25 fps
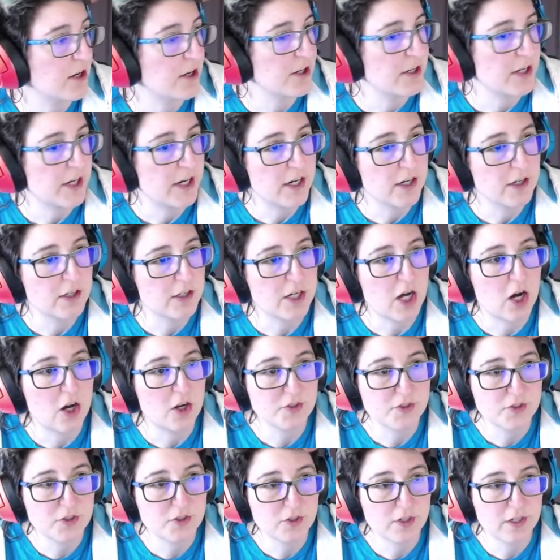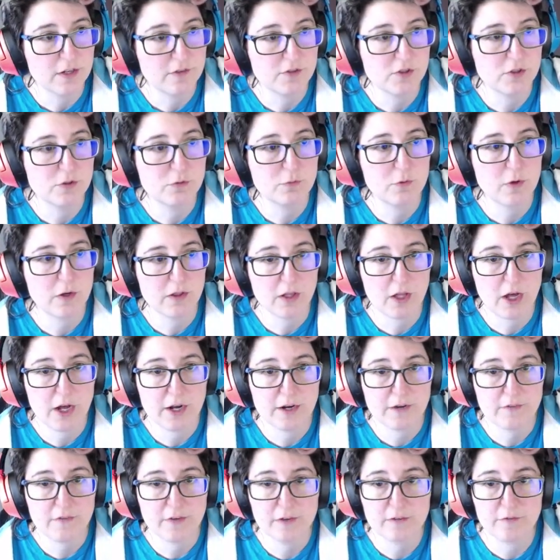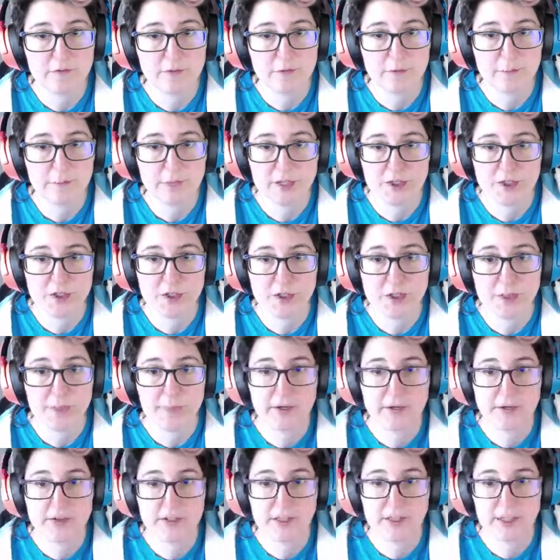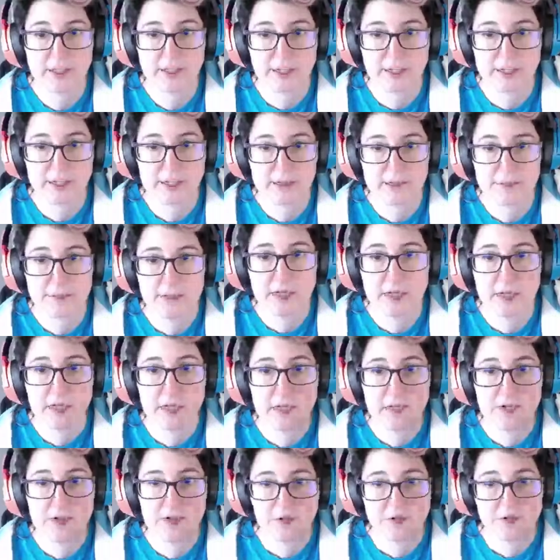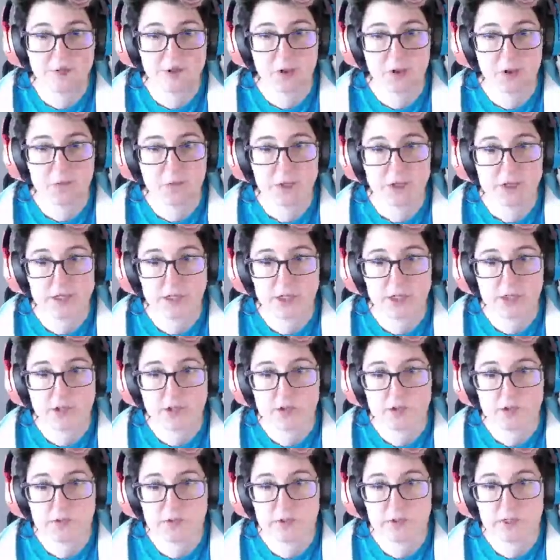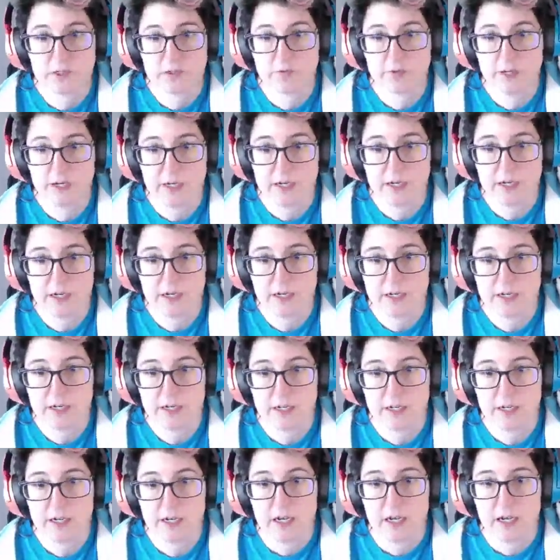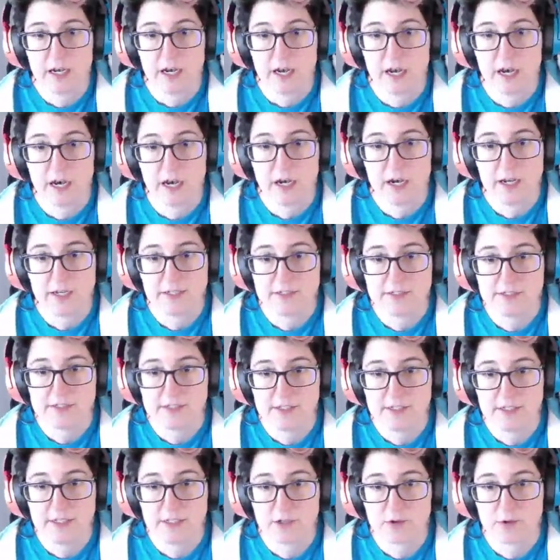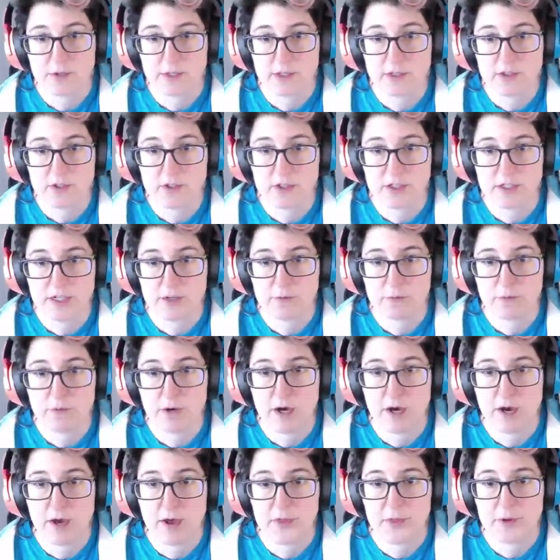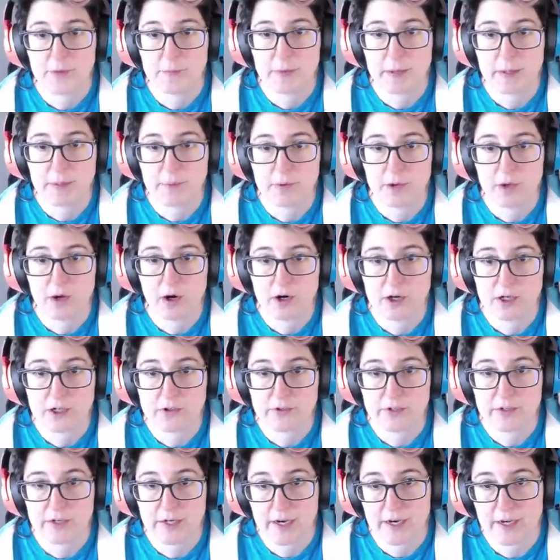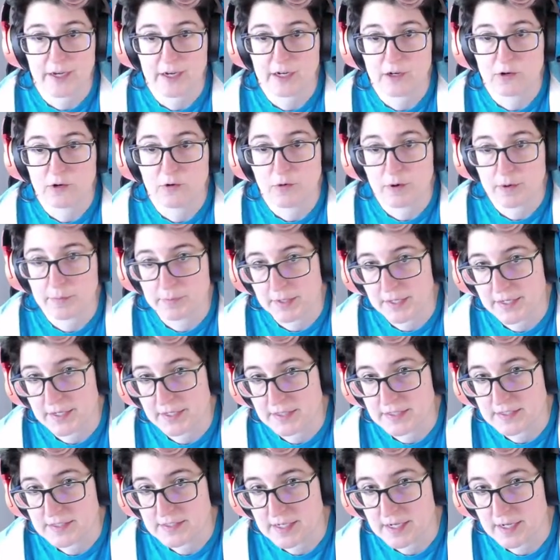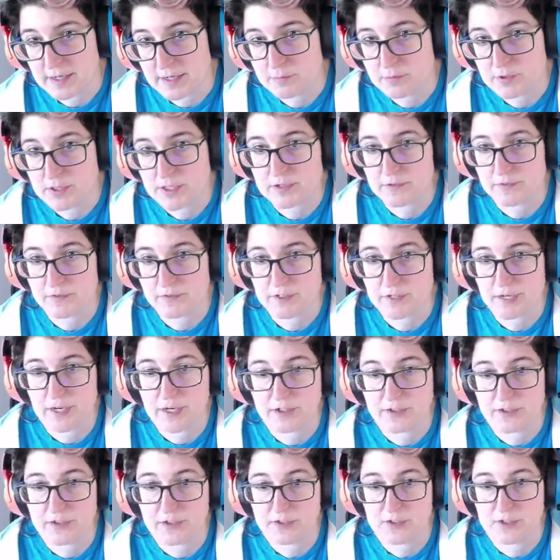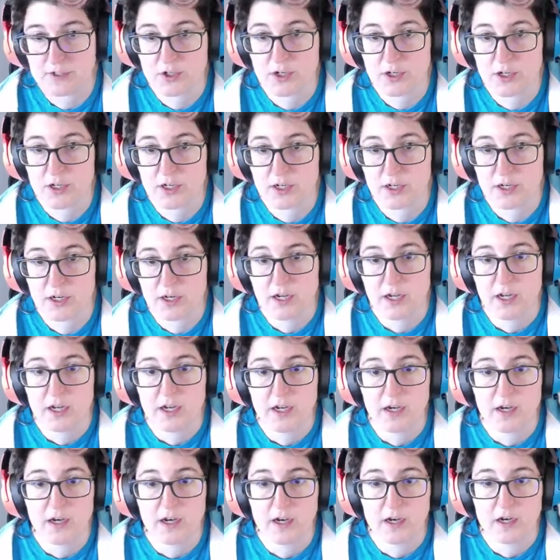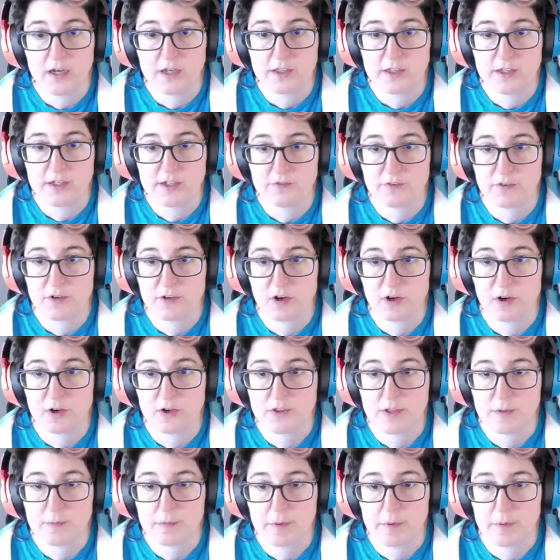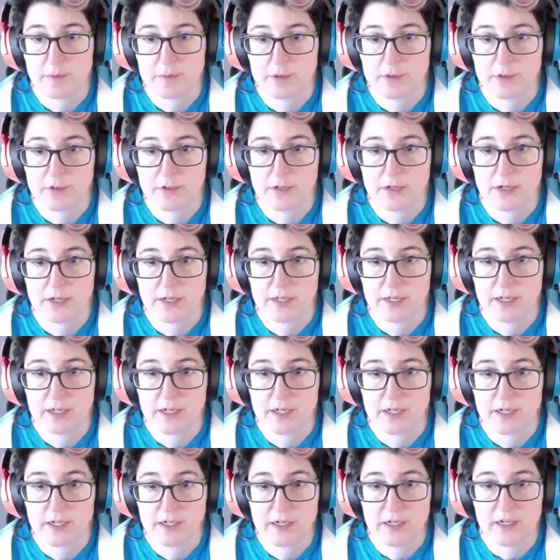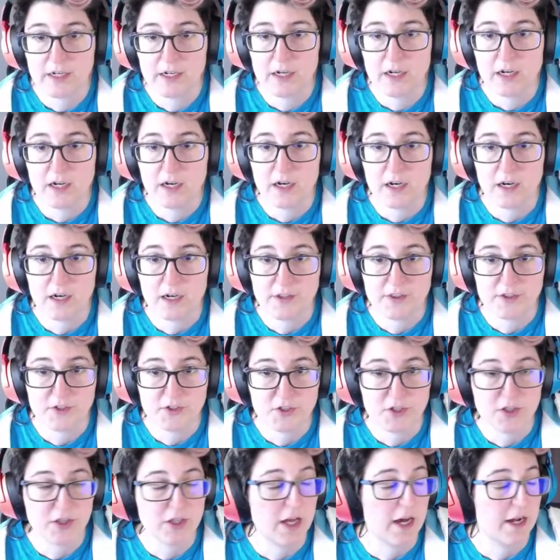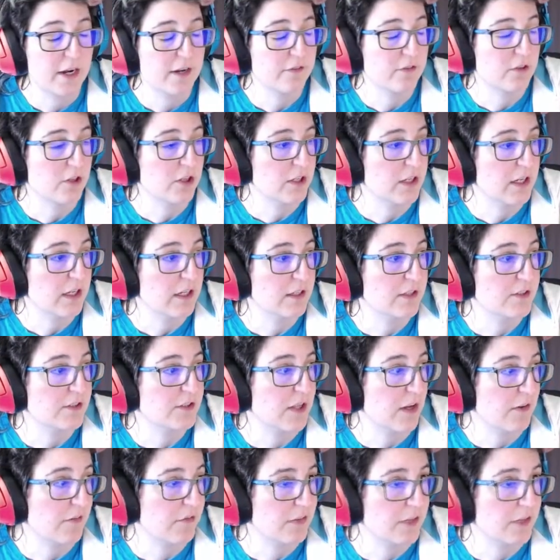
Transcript: here also gives you a lot of information about the game. So if you want to go through and read and see a quick look at what other people are creating who are playing this game, what the different characters are, the different art that people are creating, there's a lot of good stuff in